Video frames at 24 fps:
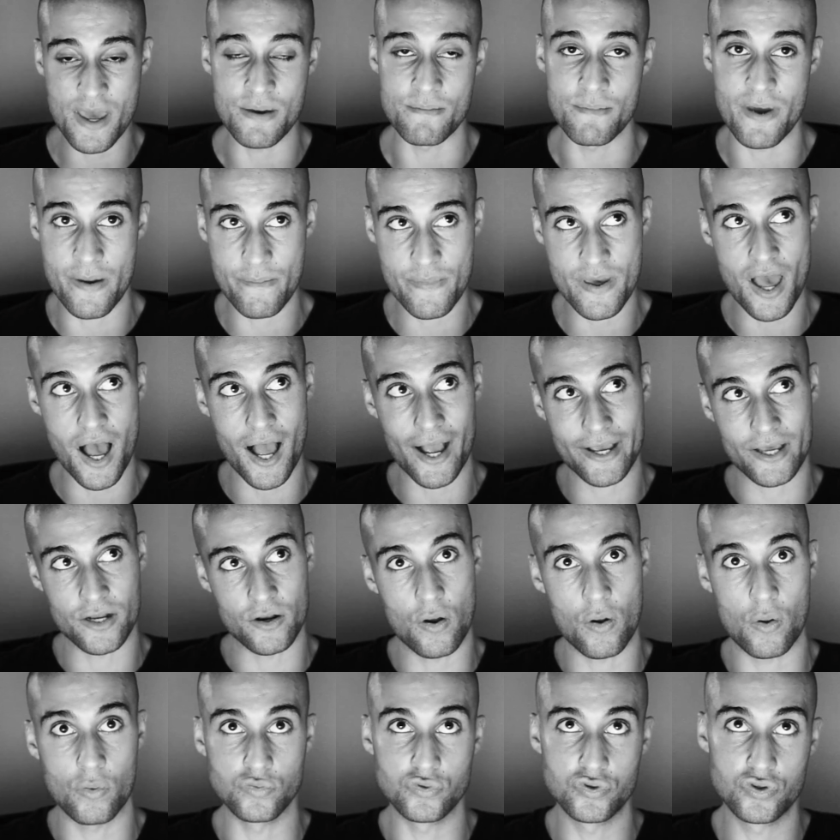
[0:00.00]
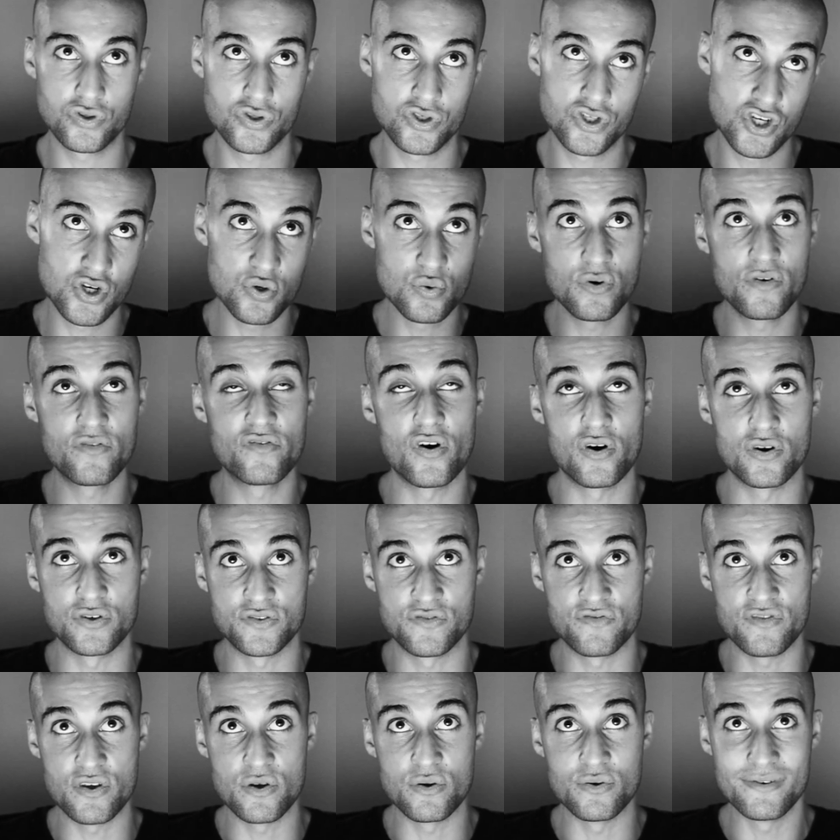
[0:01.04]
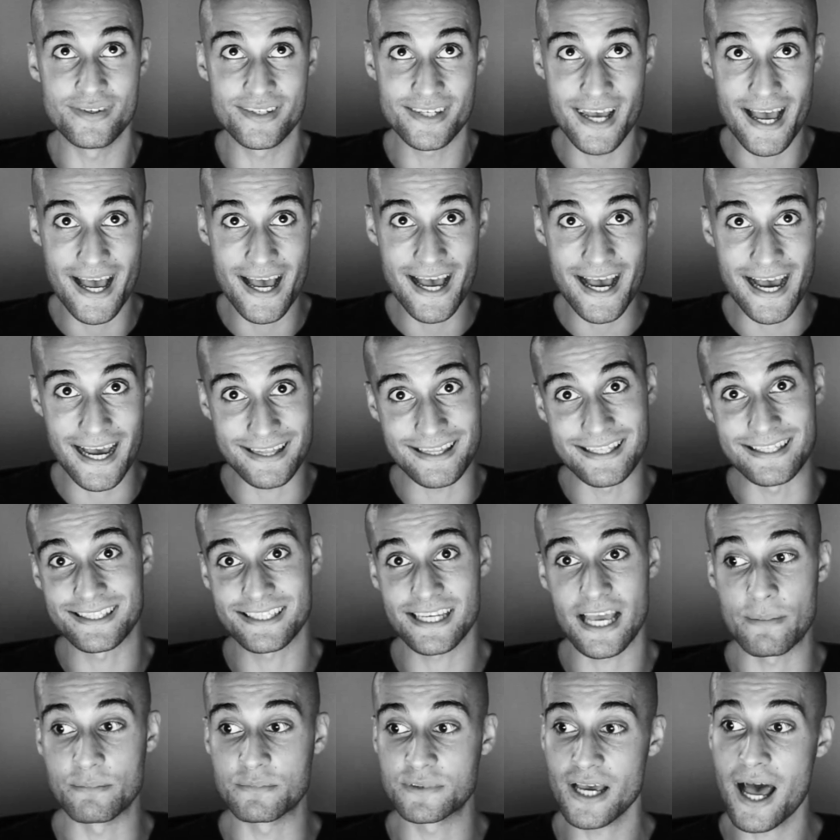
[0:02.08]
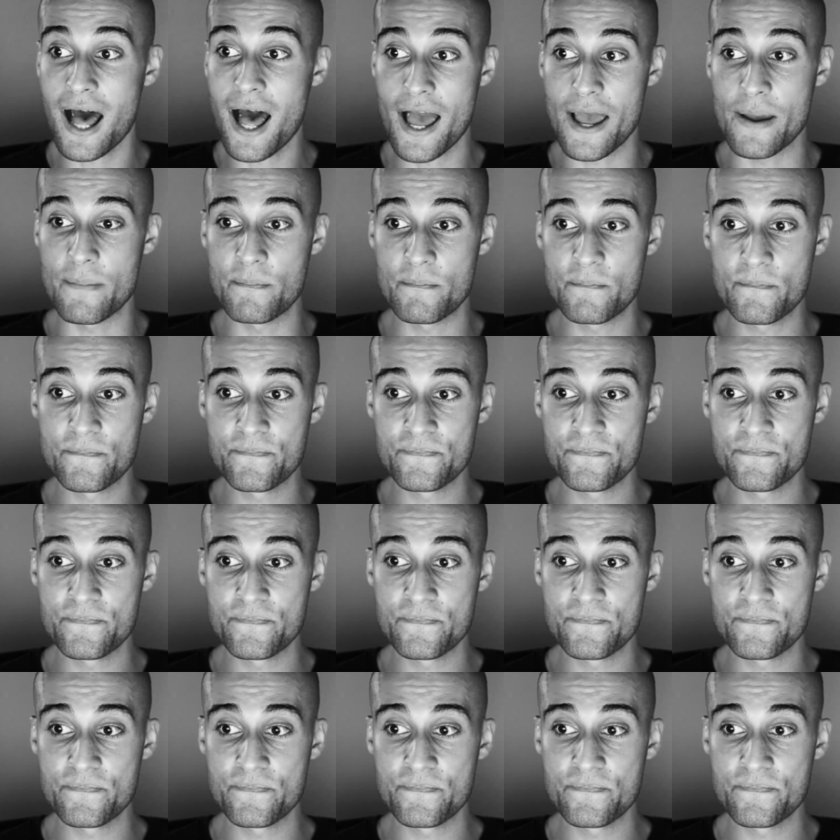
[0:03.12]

Maybe I can hold two of those views at the same time.